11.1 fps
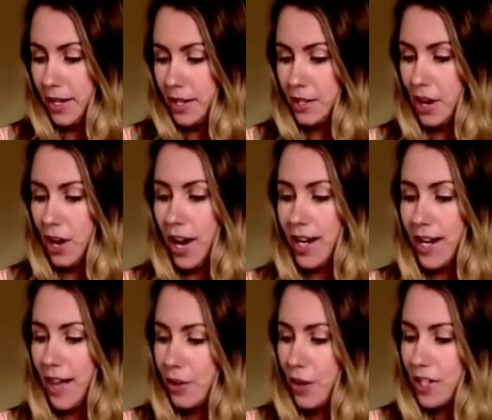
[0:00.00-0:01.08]
So
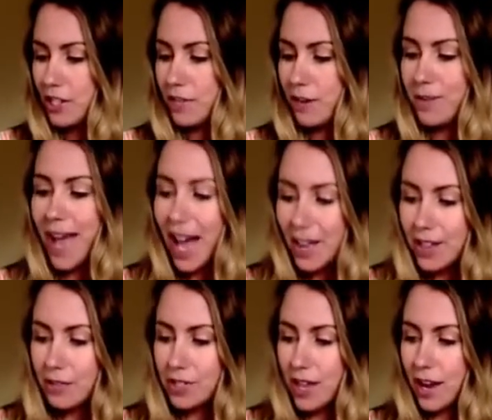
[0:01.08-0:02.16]
another question from
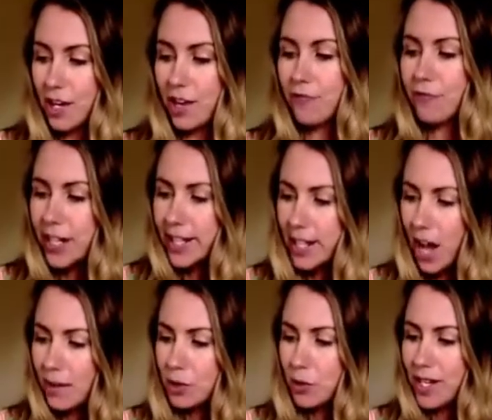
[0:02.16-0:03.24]
Kathy Rosario. Freelee,
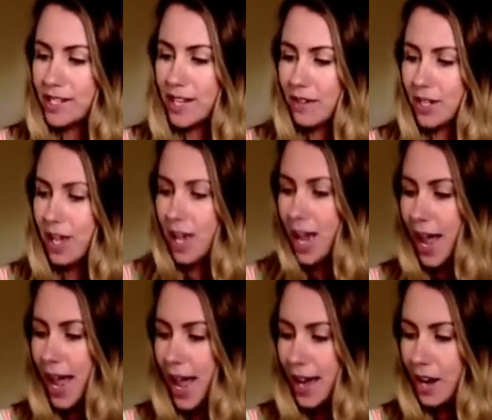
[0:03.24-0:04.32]
I'm 27
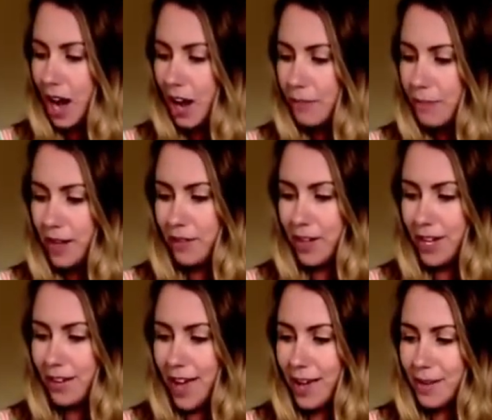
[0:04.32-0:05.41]
and I've been
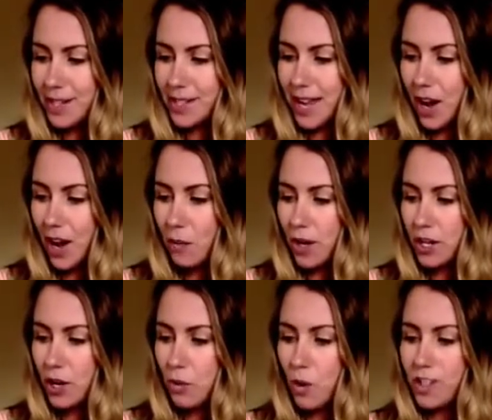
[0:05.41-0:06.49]
vegan 8 months now. I want
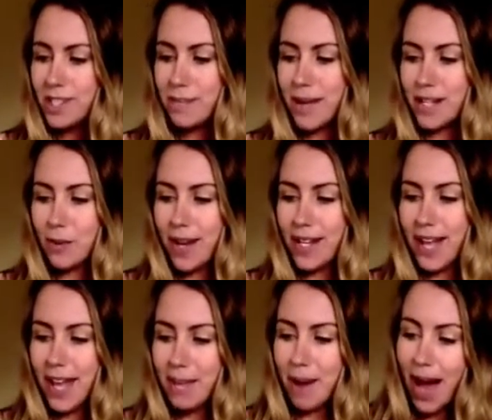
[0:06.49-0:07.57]
to know what's the best way to
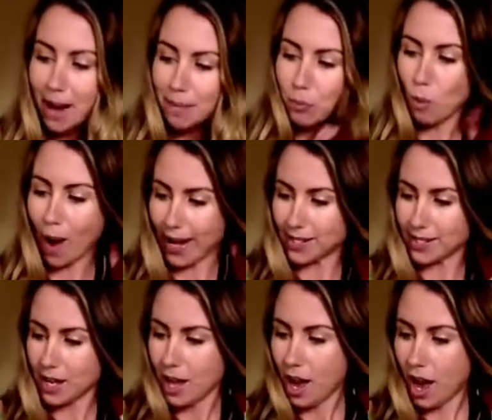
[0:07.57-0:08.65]
keep up
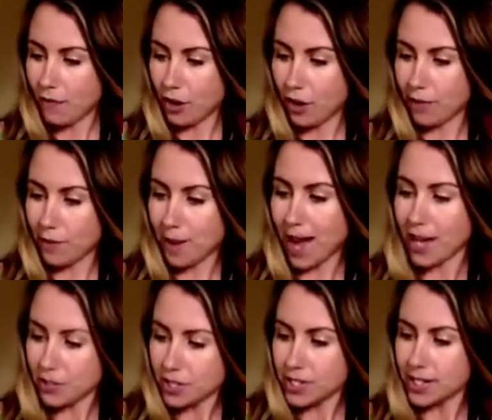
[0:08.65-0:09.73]
weight. I've gone from
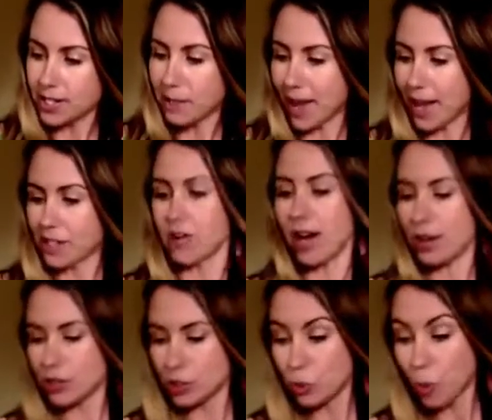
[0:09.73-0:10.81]
160 pounds to
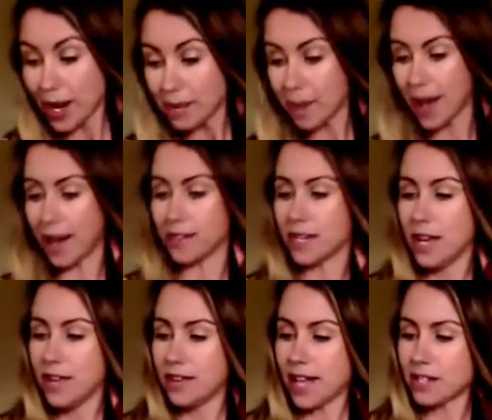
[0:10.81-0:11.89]
120 pounds.
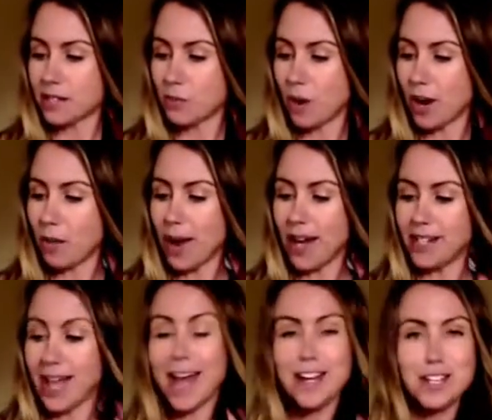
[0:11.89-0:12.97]
That's what I weighed
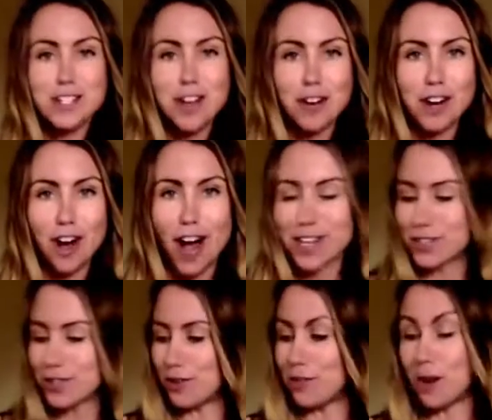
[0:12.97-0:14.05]
10 years ago in high
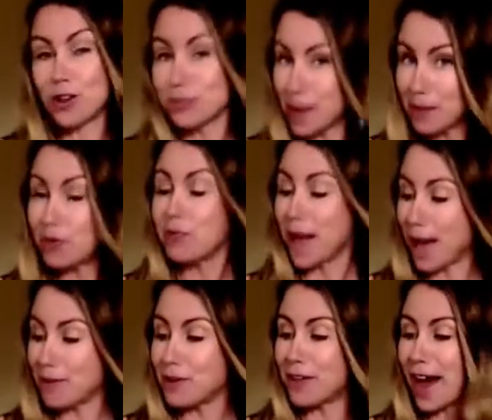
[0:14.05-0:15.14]
school. Most people would be
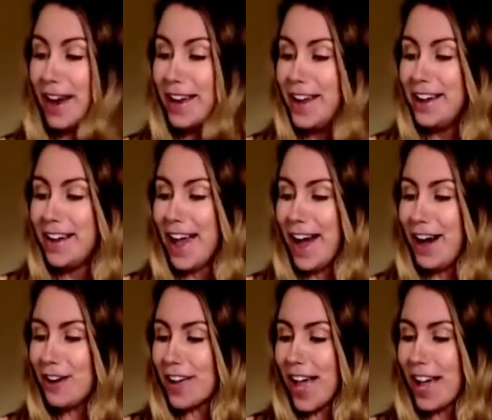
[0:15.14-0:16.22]
happy with that.
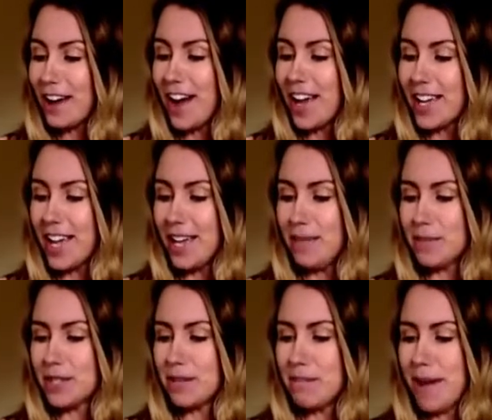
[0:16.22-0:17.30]
How can I keep
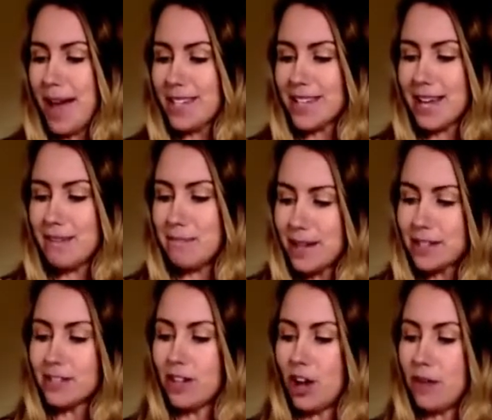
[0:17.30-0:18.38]
some mass and
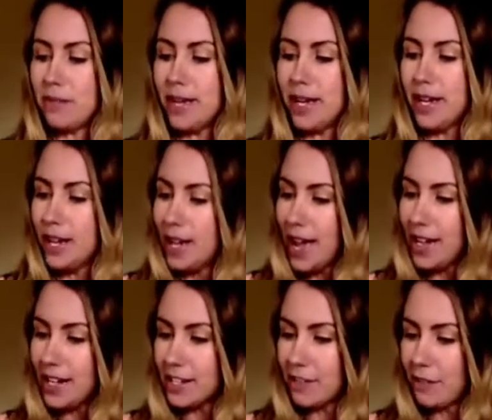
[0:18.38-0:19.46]
muscle on me? And
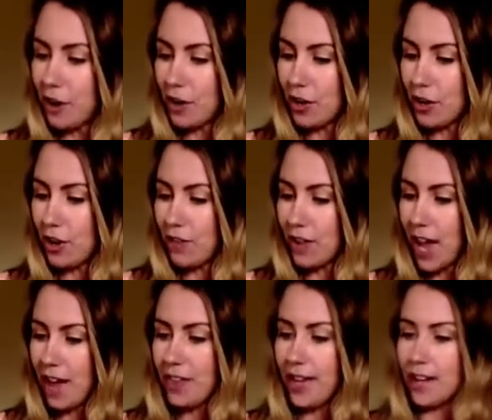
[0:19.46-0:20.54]
there's a photo of
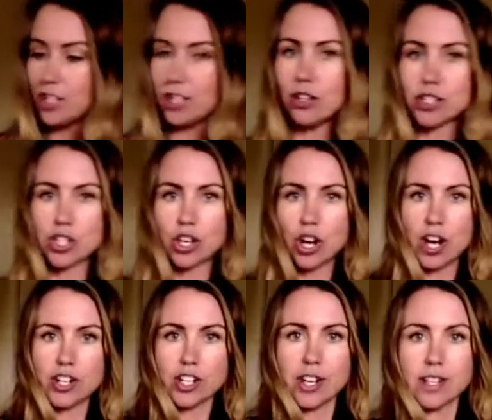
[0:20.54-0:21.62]
Kathy and she looks
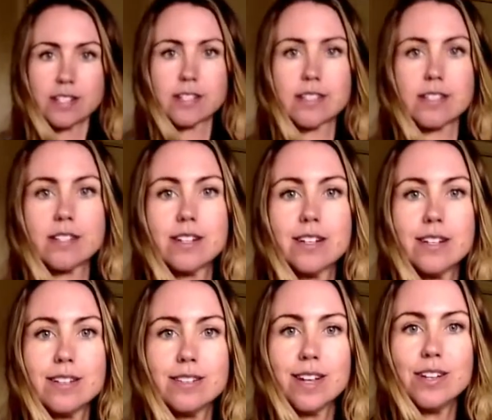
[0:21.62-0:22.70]
gorgeous.
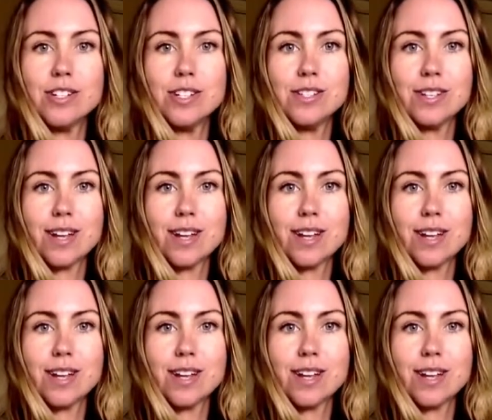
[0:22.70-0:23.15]
There she is, you